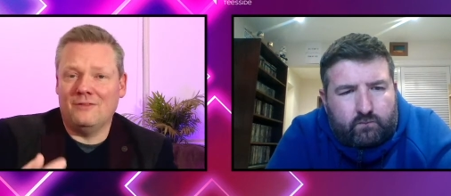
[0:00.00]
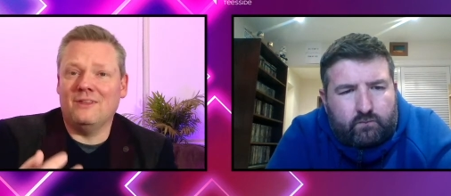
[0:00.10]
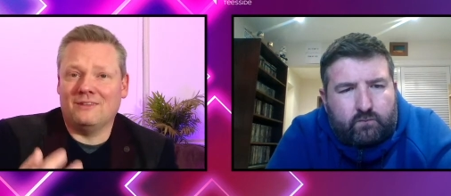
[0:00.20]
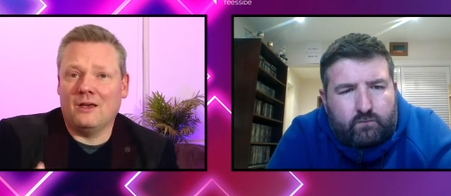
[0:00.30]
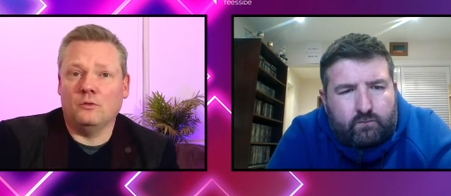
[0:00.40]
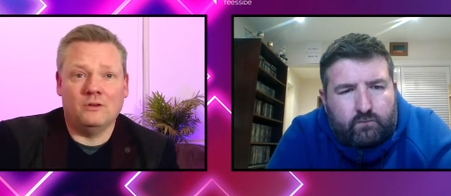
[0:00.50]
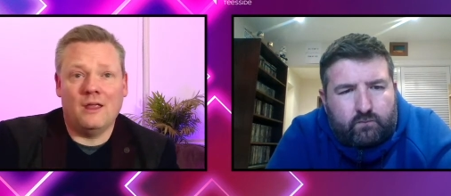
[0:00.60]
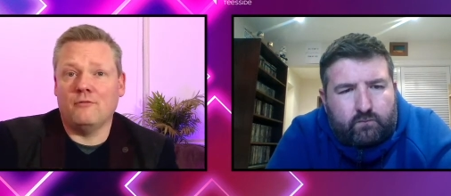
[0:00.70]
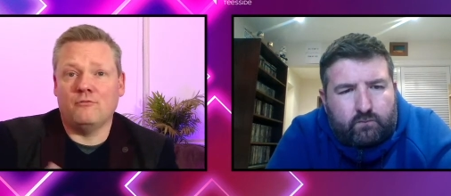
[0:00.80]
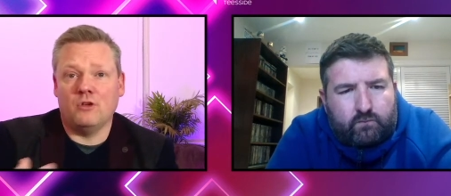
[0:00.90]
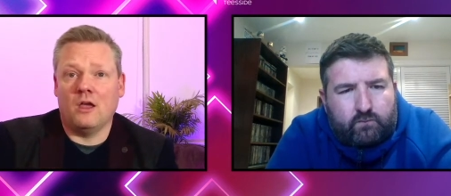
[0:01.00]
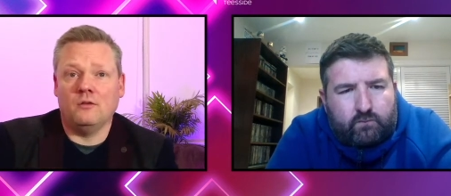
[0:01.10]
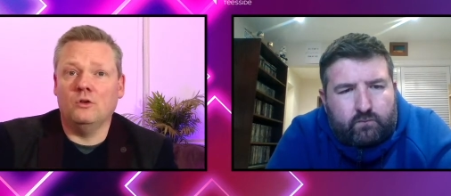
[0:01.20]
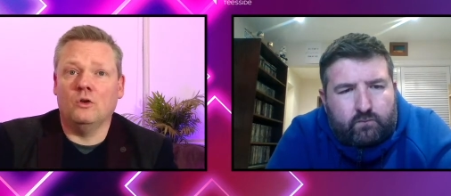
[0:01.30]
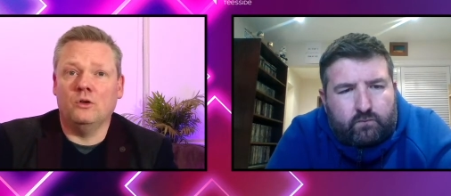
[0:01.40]
Speaker 1: this out in every
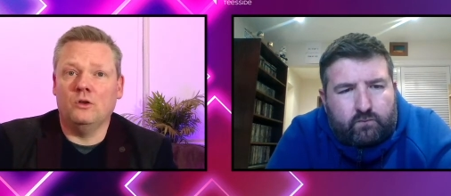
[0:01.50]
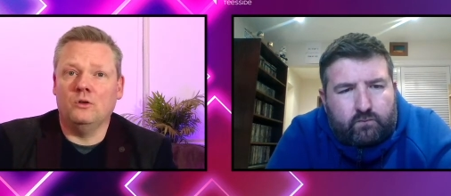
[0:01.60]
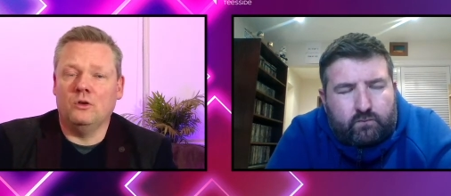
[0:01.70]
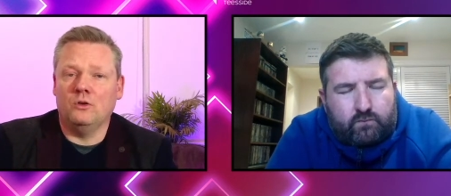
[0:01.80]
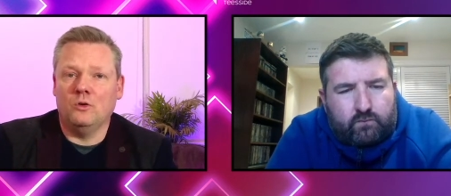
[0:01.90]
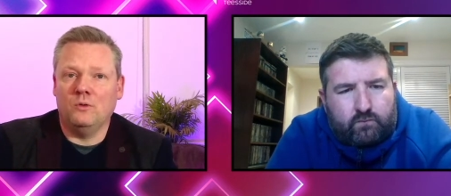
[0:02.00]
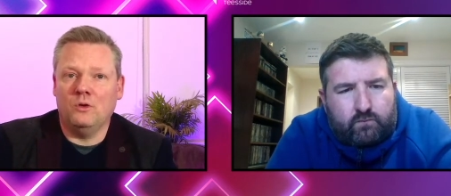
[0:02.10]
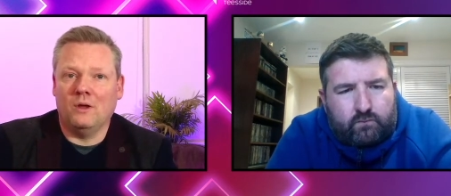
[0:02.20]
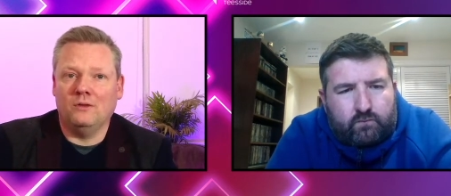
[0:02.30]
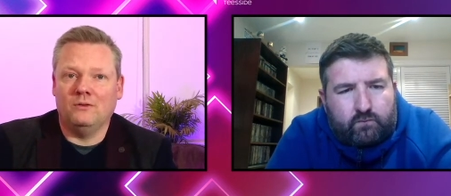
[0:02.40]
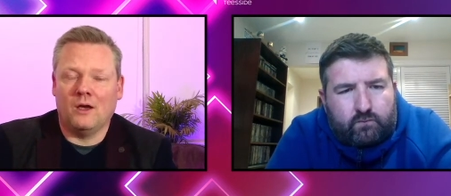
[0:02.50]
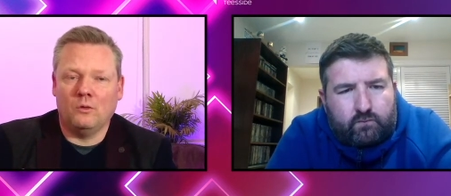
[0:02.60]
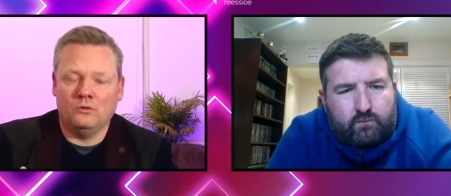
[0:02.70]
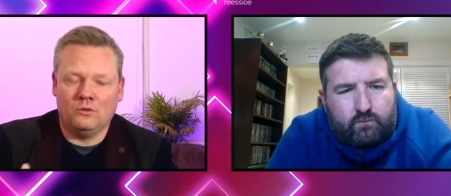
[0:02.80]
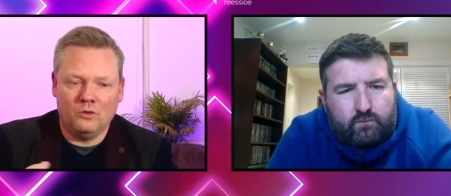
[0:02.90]
you know you you, you went
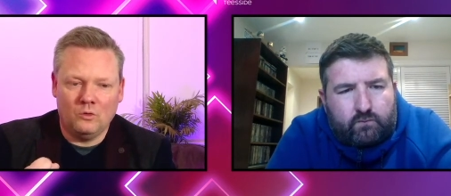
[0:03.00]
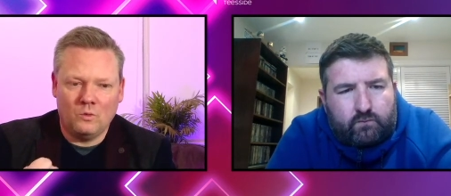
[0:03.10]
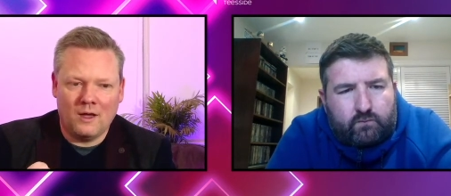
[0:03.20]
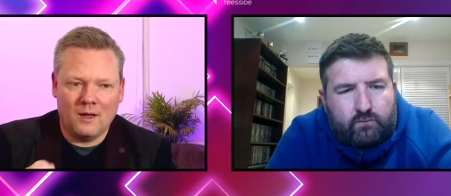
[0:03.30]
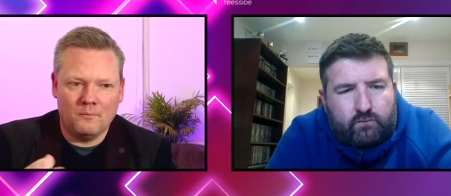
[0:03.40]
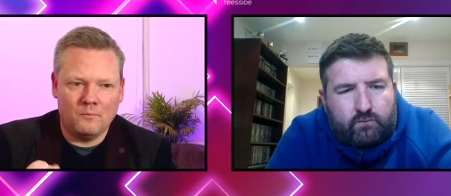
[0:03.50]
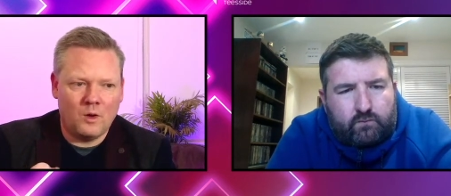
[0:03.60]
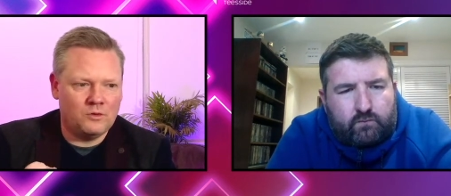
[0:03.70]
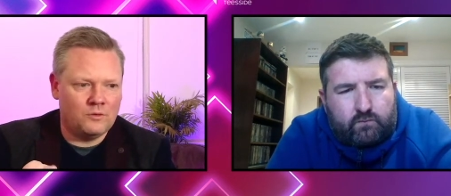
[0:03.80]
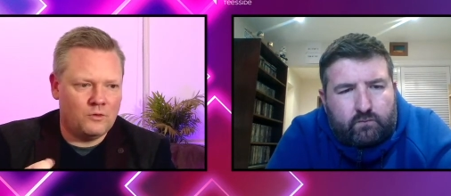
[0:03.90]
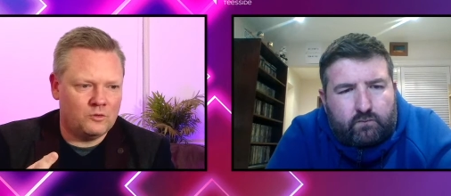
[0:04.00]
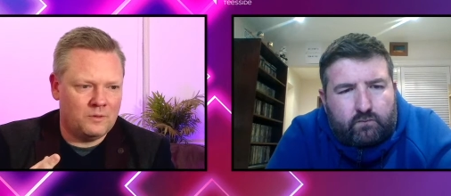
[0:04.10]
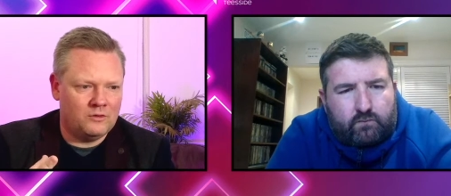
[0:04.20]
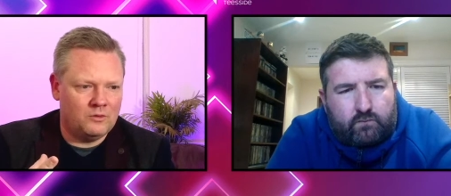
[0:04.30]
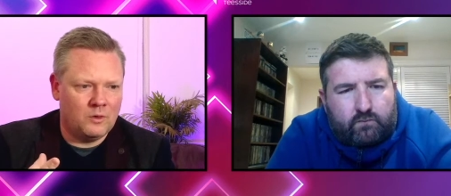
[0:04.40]
down to um, where was the first
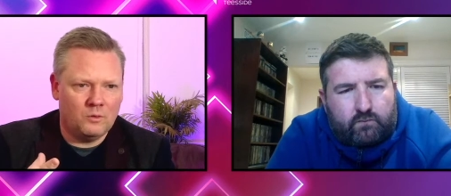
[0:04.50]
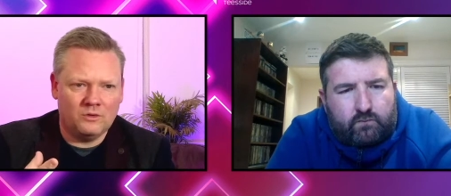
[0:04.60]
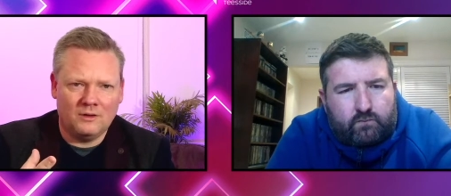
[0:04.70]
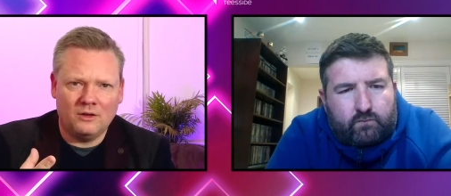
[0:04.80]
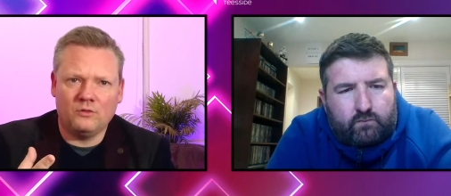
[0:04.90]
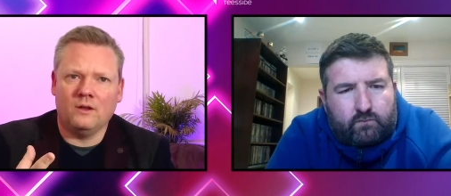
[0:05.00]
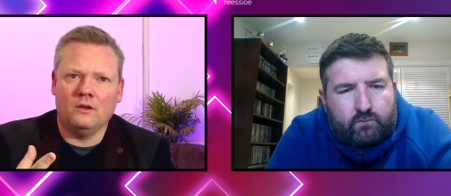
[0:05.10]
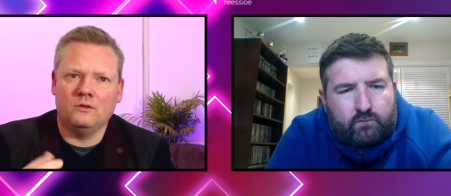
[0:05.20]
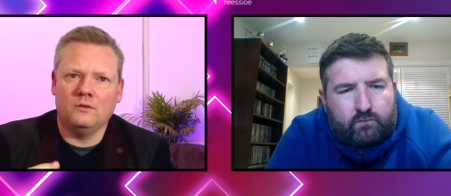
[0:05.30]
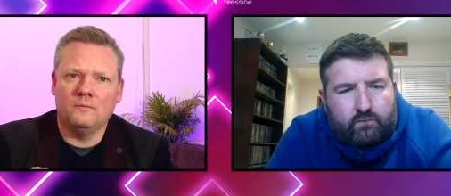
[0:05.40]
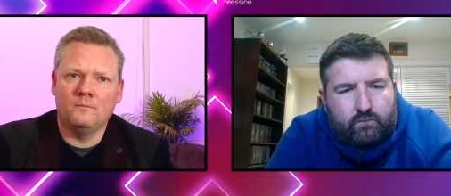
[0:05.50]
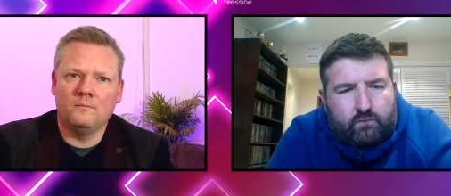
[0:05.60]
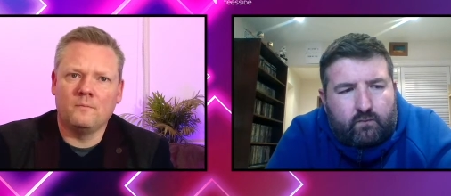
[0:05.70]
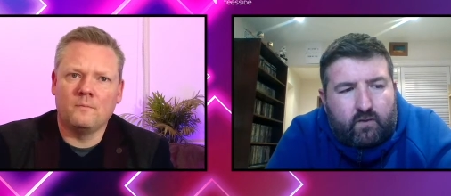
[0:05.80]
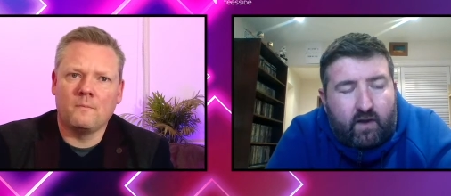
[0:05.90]
place you went was it Lichfield
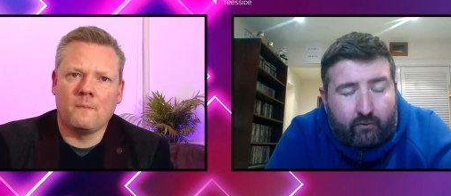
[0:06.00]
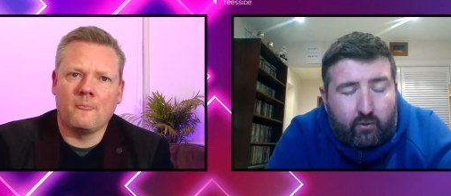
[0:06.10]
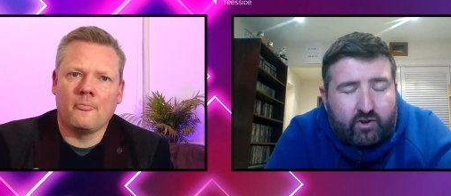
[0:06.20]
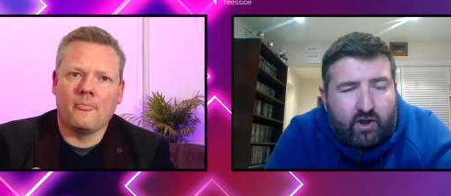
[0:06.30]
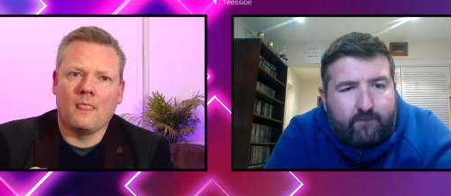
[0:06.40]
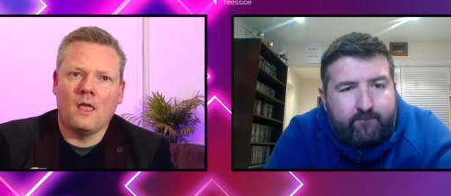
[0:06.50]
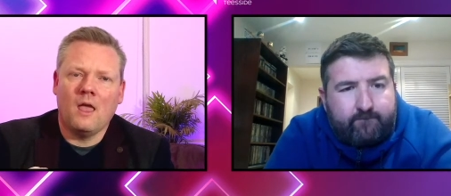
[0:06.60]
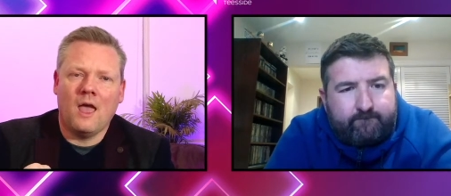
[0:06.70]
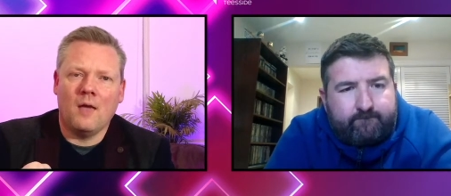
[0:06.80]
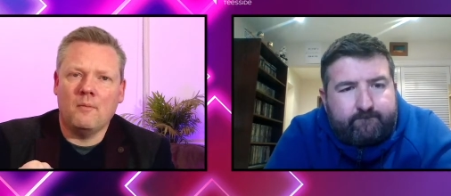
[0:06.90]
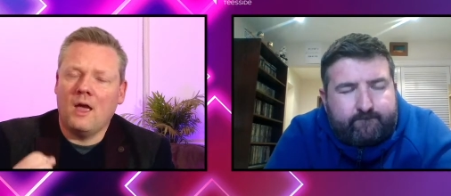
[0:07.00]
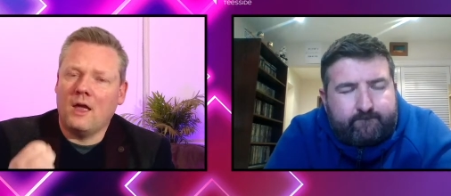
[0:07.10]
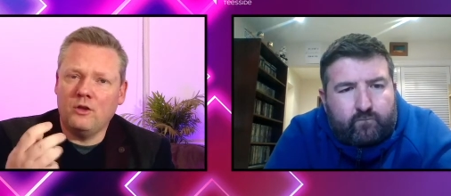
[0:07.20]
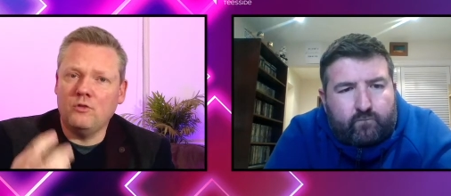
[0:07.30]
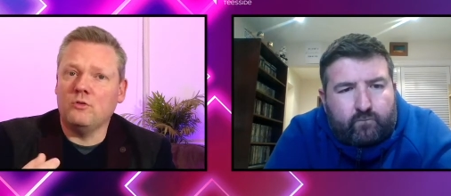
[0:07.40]
Speaker 2: yeah it was yeah
Speaker 1: um,
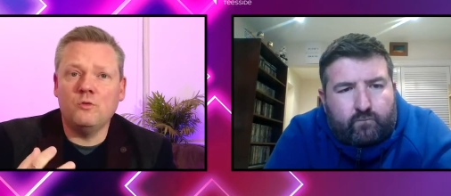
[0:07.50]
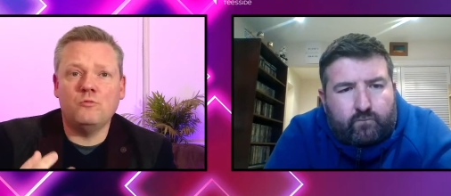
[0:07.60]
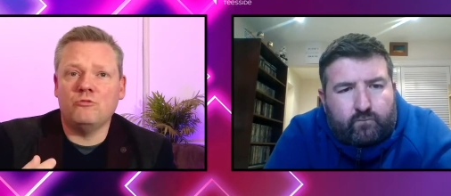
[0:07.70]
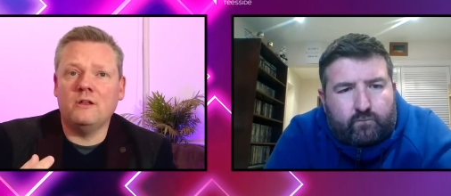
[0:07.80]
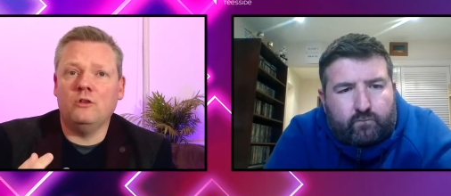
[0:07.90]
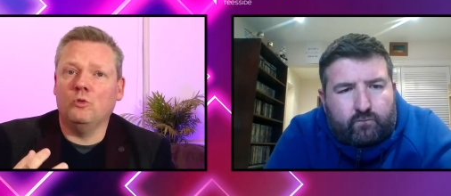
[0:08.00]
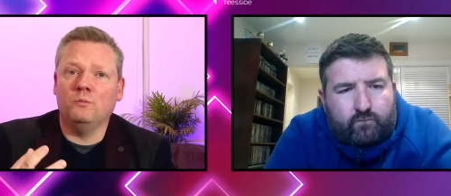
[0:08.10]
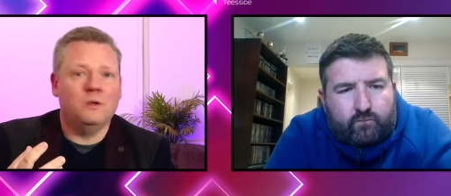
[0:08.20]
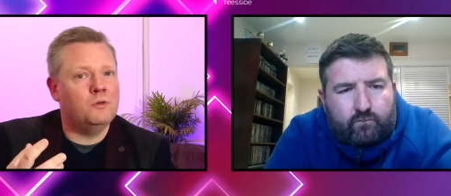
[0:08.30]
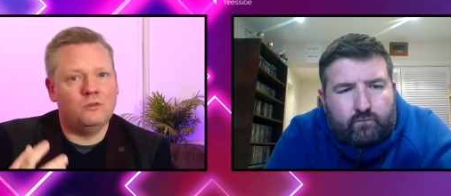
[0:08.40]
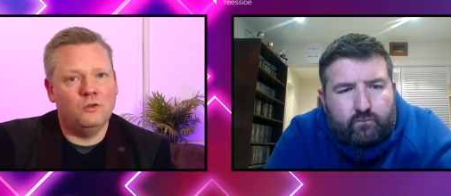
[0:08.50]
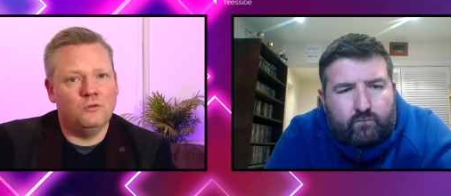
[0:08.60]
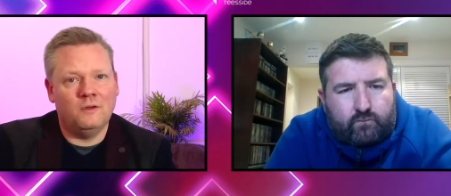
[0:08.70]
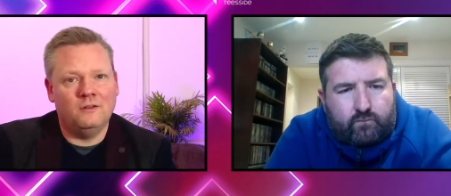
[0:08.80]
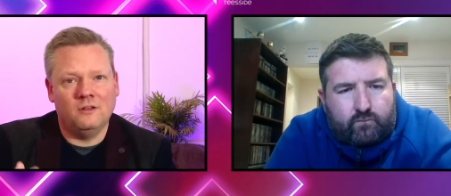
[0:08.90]
and you you really jumped in with two feet and